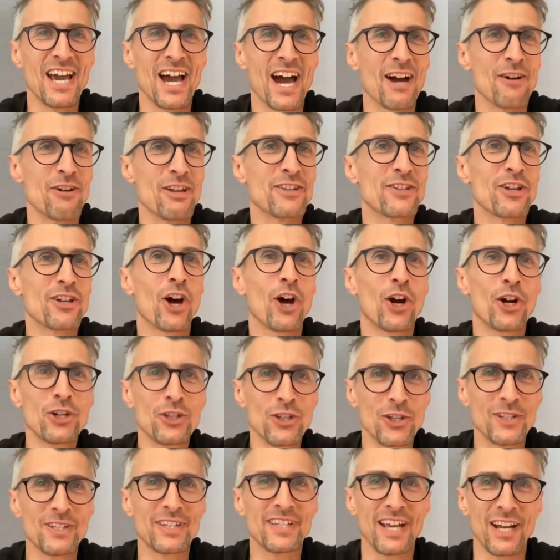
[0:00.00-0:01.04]
It's hard to
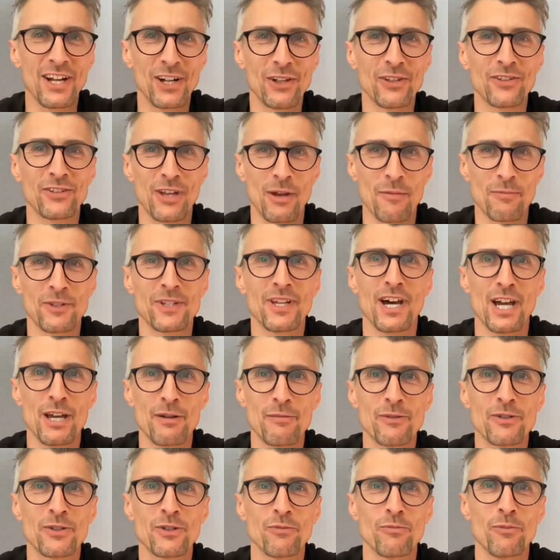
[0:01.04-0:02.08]
tell
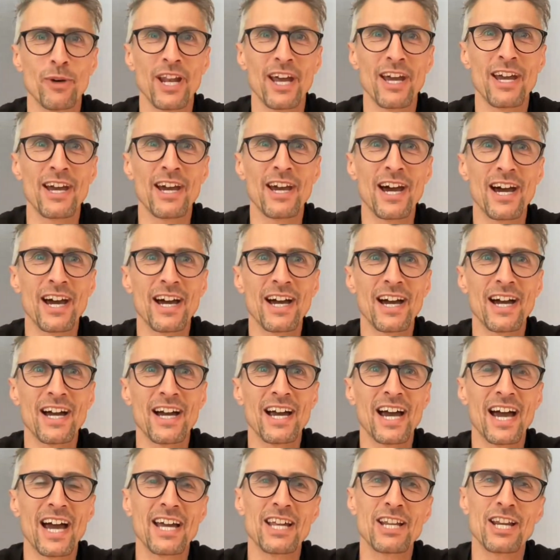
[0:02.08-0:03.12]
sometimes, but
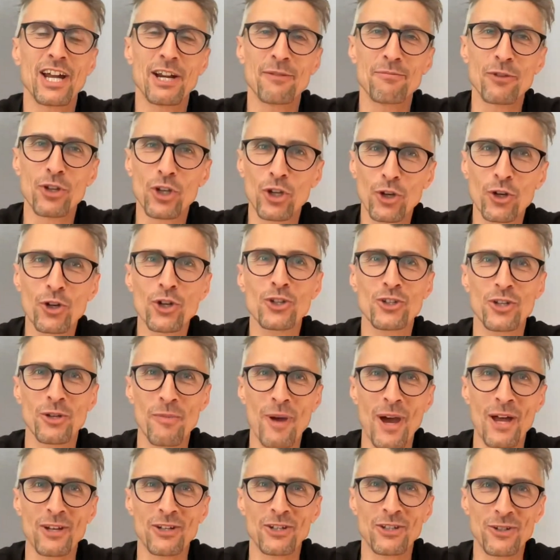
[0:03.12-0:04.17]
I'm curious
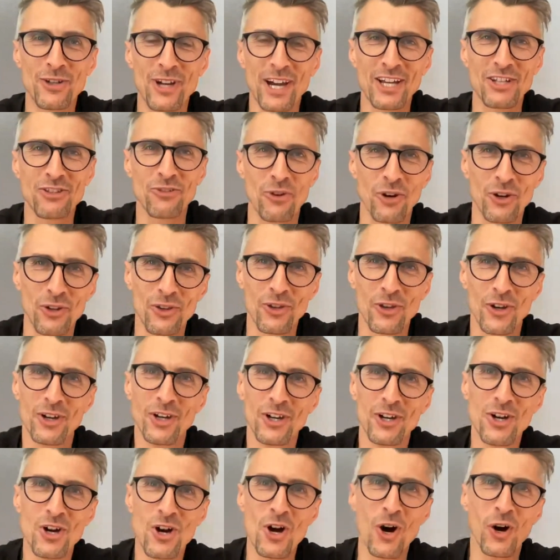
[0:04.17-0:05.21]
about, you guys are on the
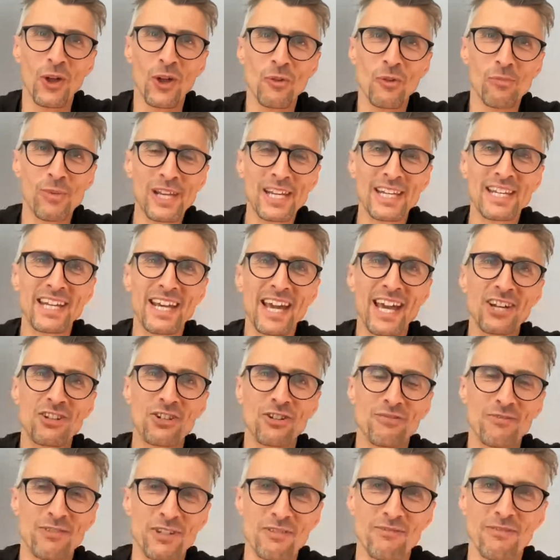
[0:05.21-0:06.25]
bleeding edge
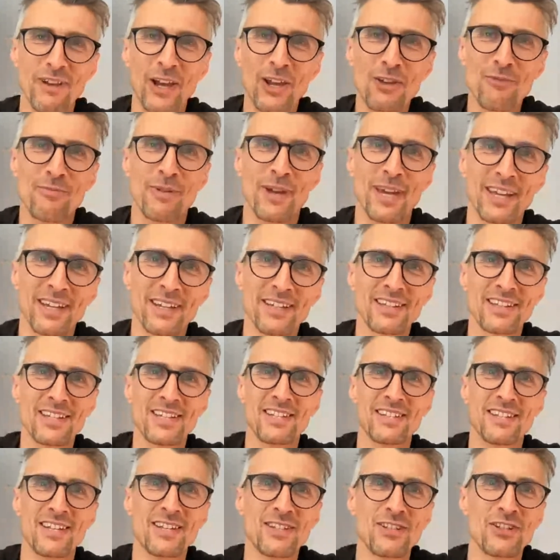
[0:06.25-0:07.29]
of developing
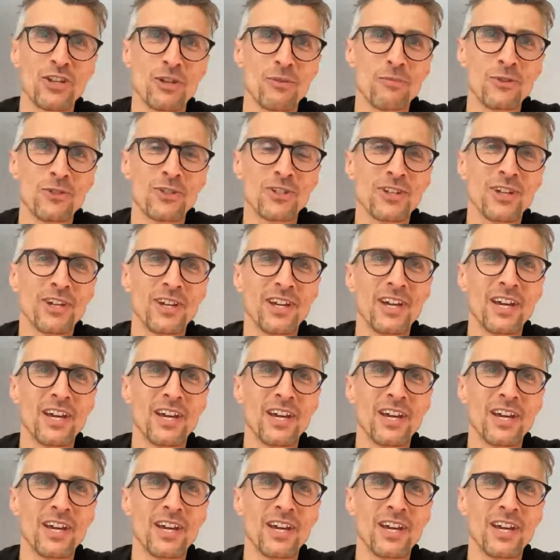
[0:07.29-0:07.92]
these systems.